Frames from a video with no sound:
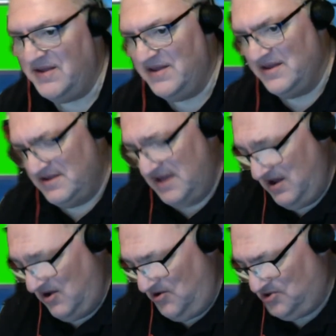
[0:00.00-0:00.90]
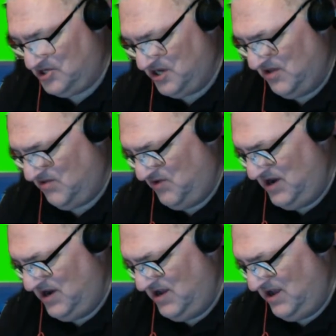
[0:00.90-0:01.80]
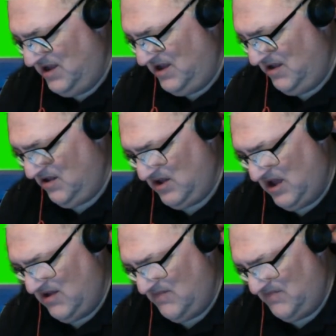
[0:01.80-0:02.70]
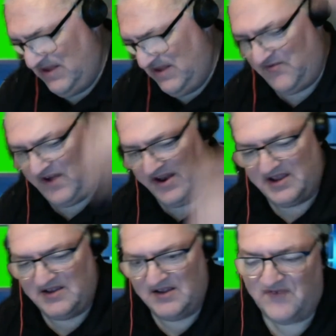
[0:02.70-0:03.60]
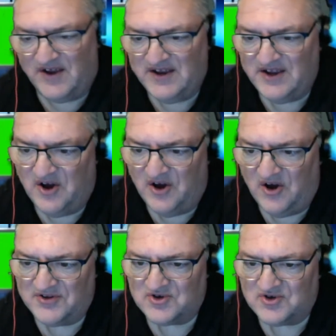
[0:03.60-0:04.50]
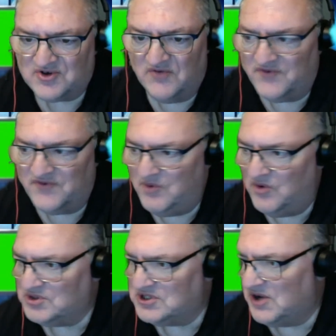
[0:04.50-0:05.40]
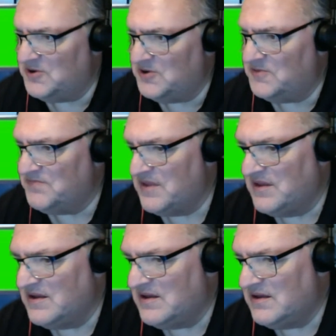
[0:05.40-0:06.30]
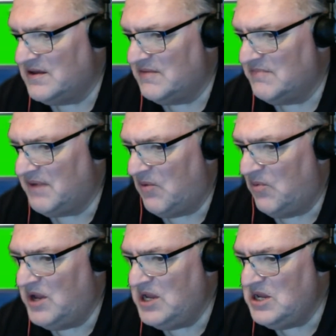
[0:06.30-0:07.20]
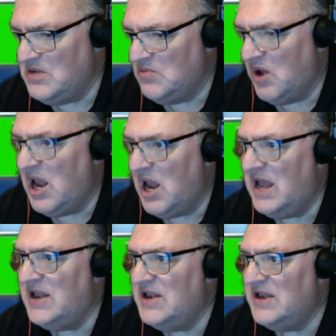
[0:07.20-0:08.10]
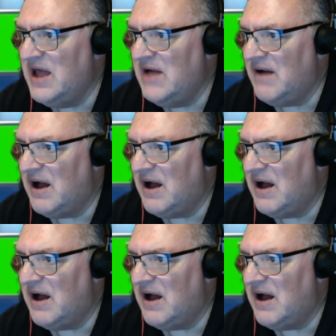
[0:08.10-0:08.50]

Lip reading: Yeah, Archer, it's really, it's funny. It's funny and hard trying to look for them all. So, but we will endeavour.